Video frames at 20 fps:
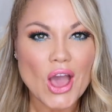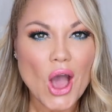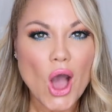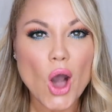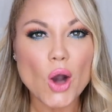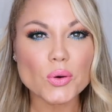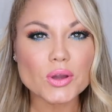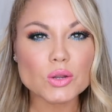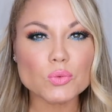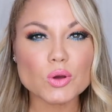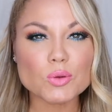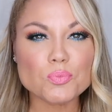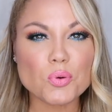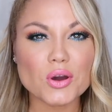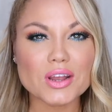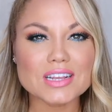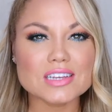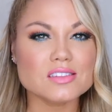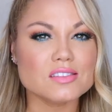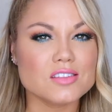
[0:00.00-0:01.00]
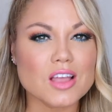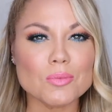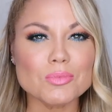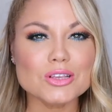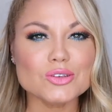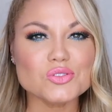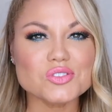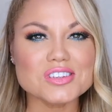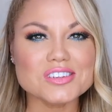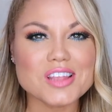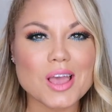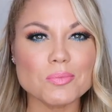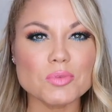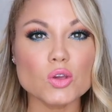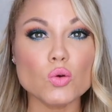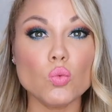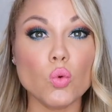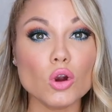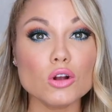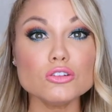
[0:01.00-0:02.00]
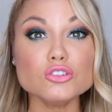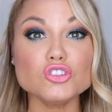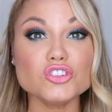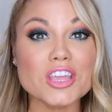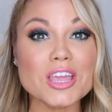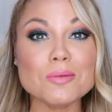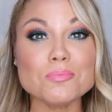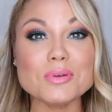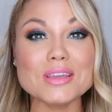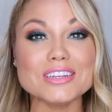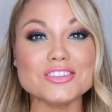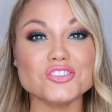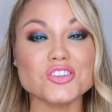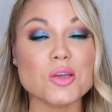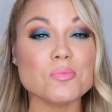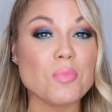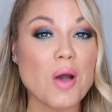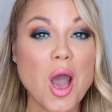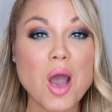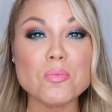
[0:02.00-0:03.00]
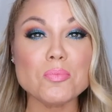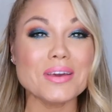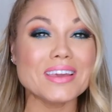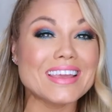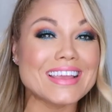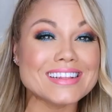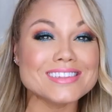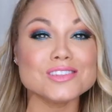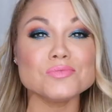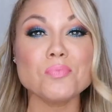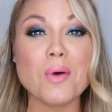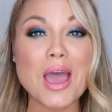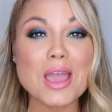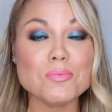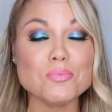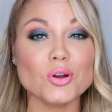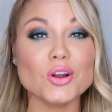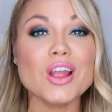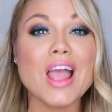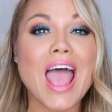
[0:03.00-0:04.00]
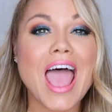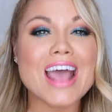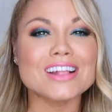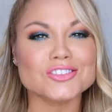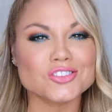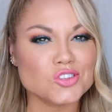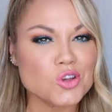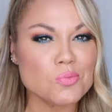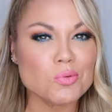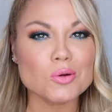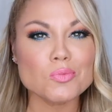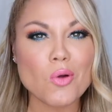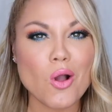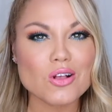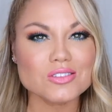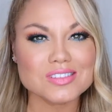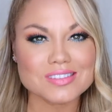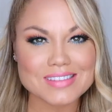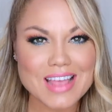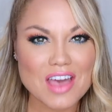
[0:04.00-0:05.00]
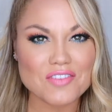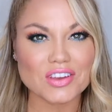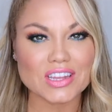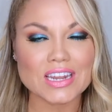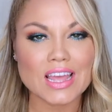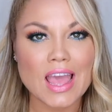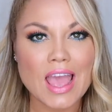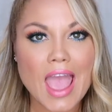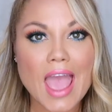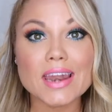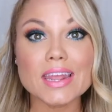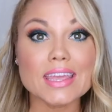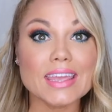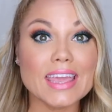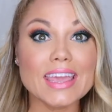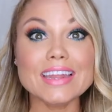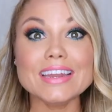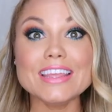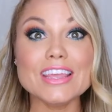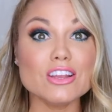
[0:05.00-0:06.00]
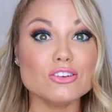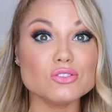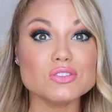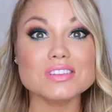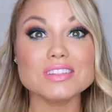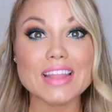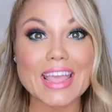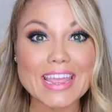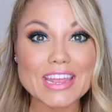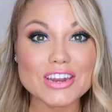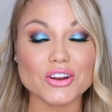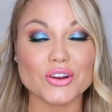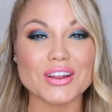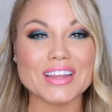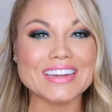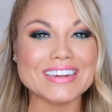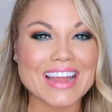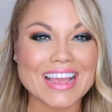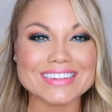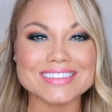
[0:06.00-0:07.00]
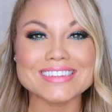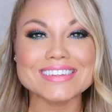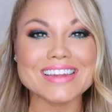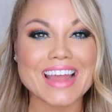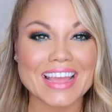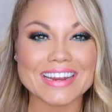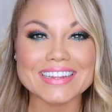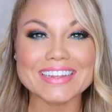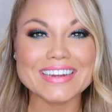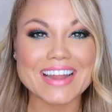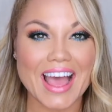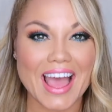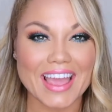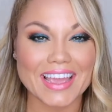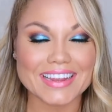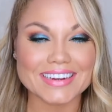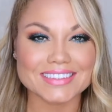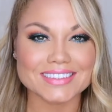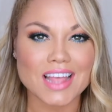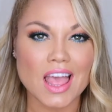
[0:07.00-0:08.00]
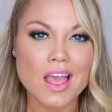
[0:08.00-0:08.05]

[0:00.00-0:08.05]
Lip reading: Hogan would put his WCW World Championship up against Piper at Super Bowl VII and again years later in 1999.